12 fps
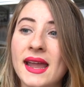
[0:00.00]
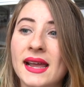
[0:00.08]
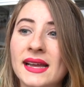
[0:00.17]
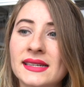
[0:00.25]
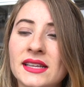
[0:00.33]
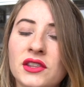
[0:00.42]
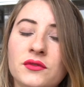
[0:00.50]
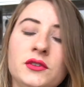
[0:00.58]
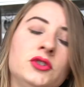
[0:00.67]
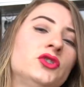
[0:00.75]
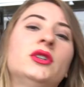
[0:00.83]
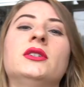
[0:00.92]
And in the
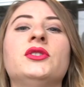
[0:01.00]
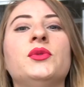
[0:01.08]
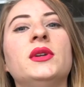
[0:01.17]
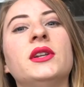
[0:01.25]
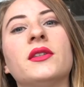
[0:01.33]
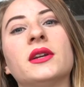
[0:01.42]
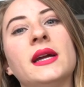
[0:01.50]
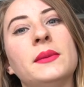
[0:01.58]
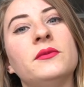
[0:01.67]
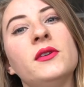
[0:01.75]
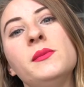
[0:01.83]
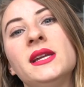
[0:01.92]
future, I'll do another
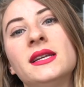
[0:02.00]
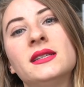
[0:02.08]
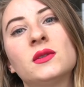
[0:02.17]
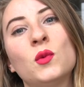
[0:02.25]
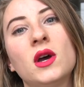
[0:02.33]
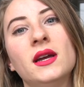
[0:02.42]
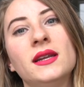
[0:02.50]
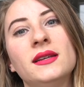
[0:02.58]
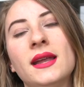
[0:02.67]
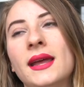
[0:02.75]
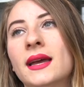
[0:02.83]
amphibians one.